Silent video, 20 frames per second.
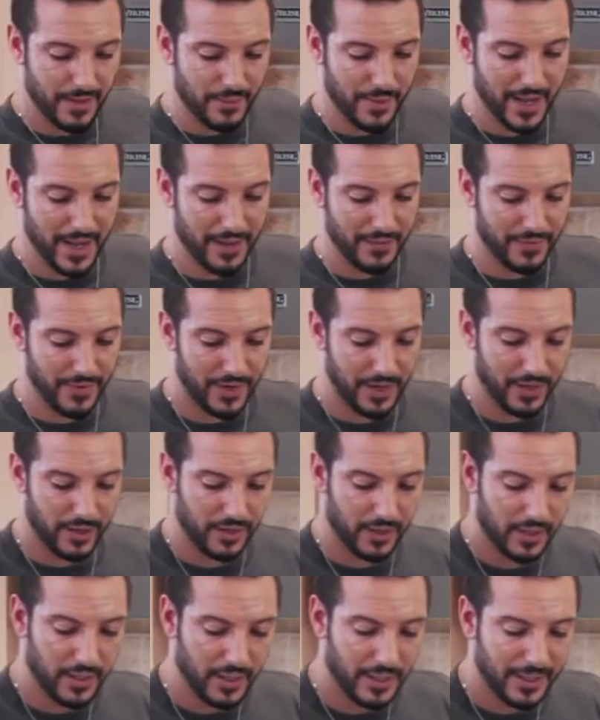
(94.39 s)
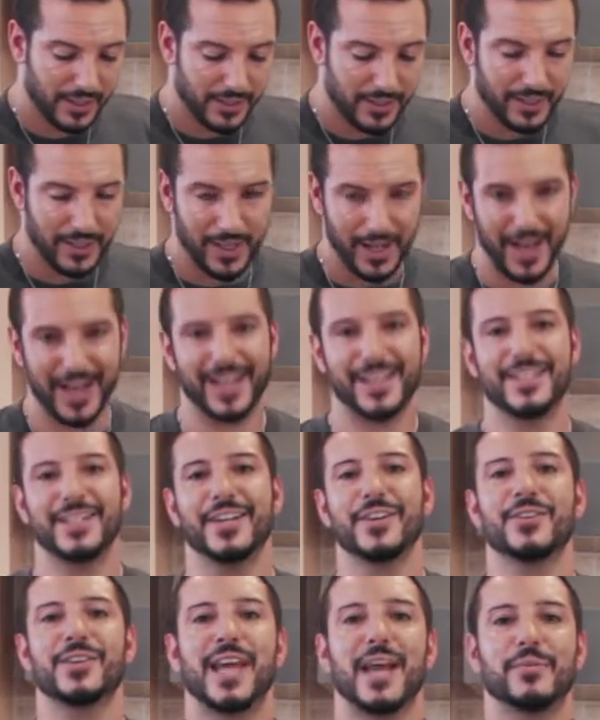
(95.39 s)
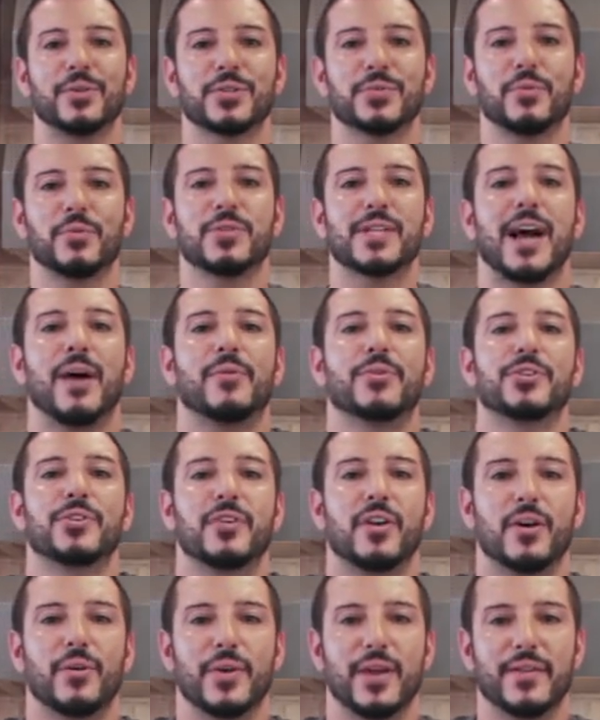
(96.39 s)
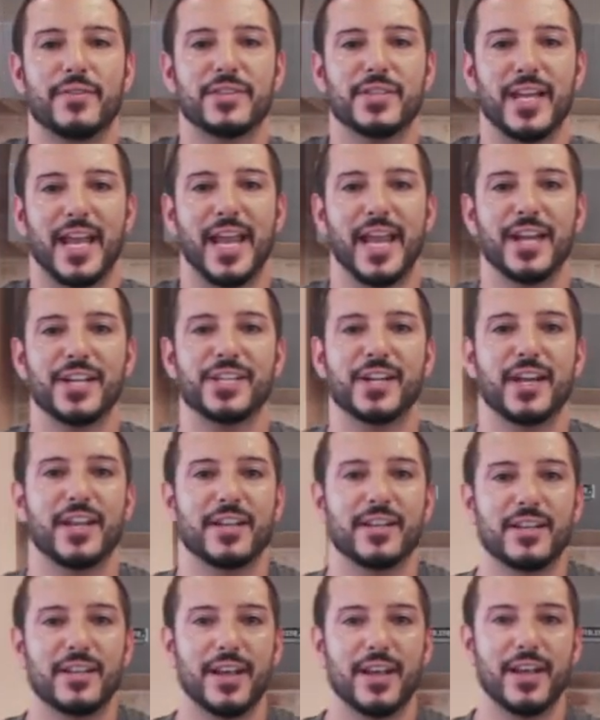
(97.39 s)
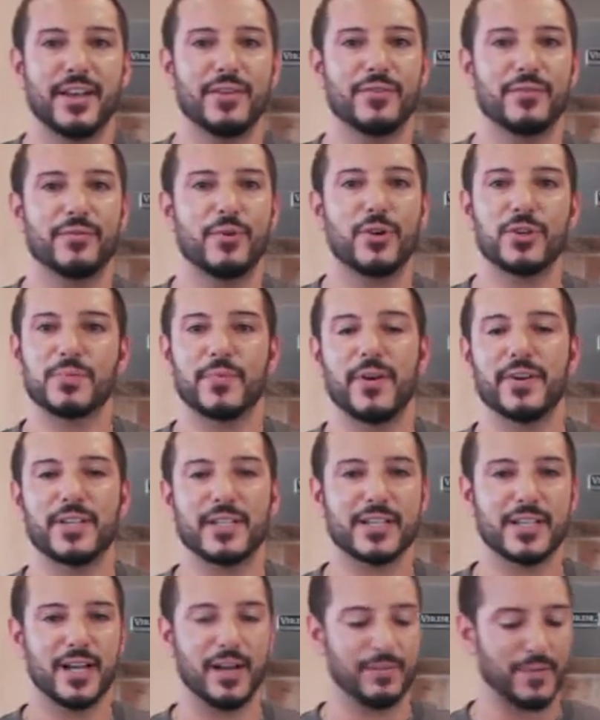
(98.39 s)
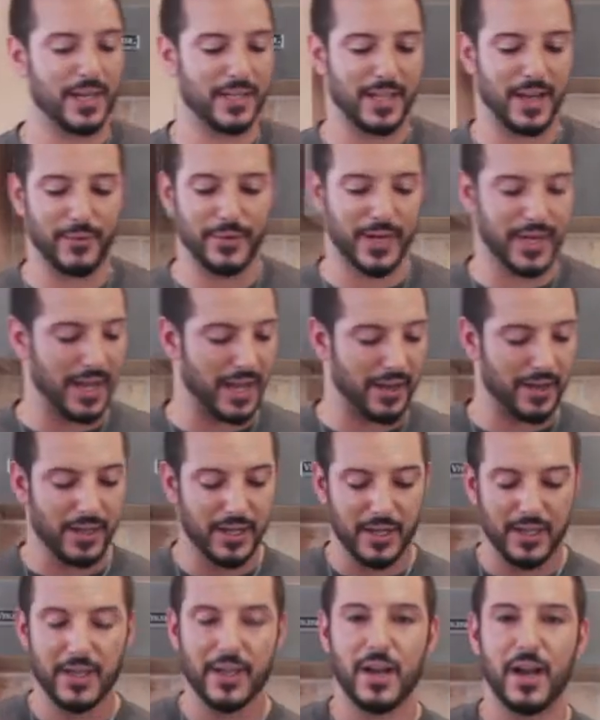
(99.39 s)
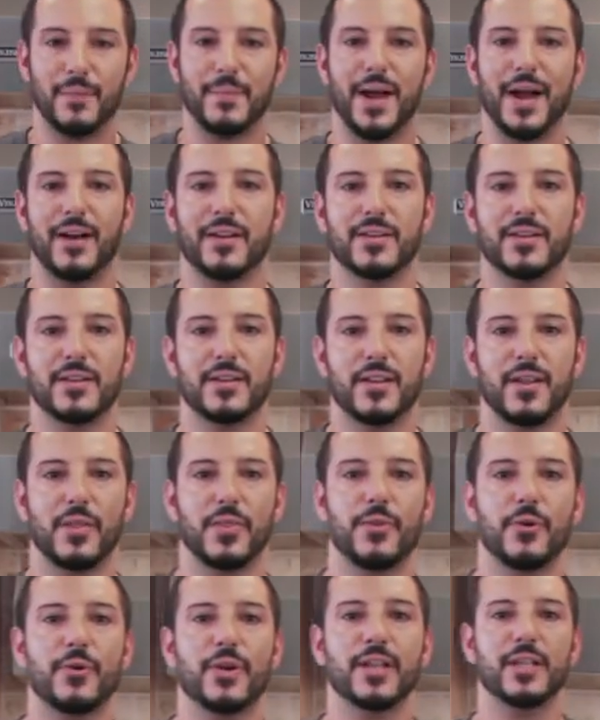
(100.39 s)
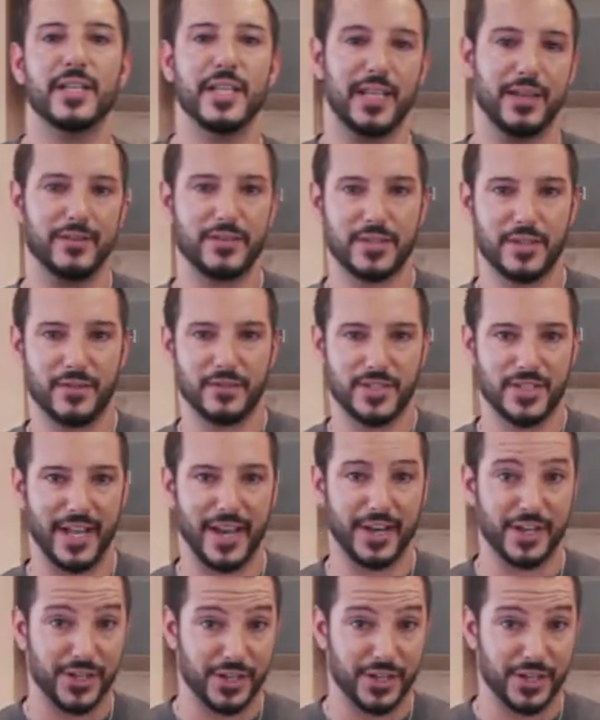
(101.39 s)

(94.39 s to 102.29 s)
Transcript: we have here, I could tell you tablespoons, how would you know? We have sage and rosemary. It doesn't come like that. We got about 30 leaves of sage